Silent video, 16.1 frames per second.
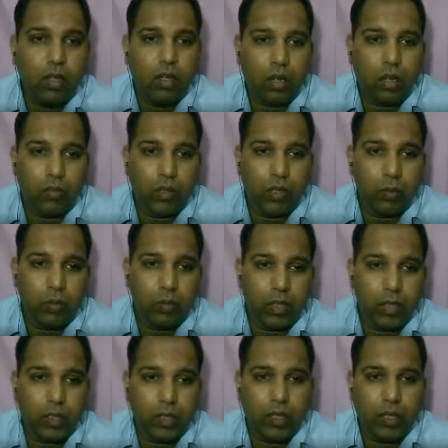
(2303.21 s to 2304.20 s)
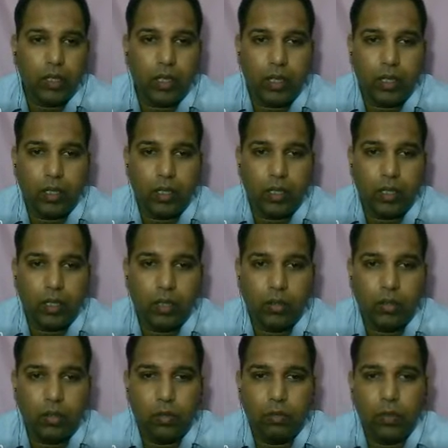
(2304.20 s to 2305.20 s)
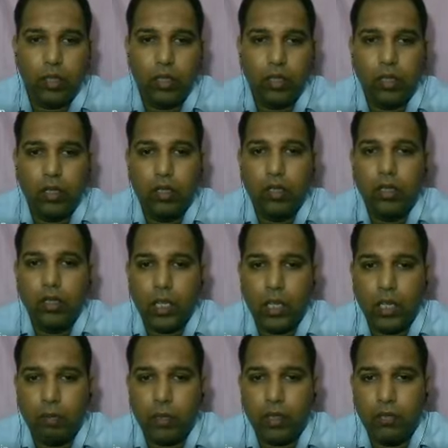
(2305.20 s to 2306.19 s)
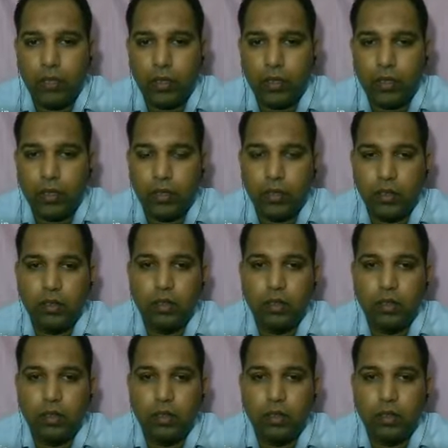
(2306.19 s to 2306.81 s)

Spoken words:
of the laboratory and should be HEPA filtered